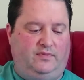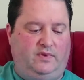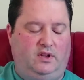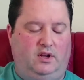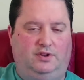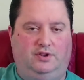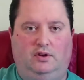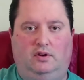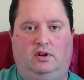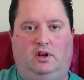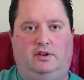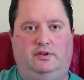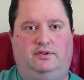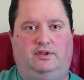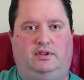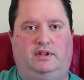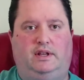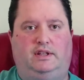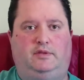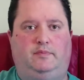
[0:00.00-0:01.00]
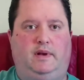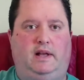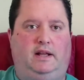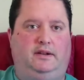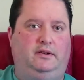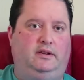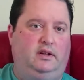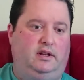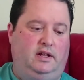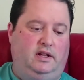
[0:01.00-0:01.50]
I do like using the S
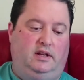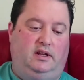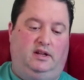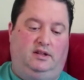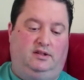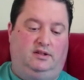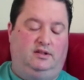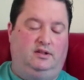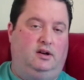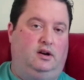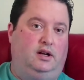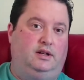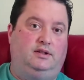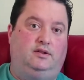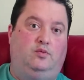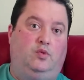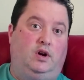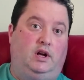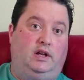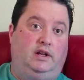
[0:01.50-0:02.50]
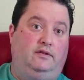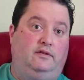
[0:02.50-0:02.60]
Pen. It's a nice way,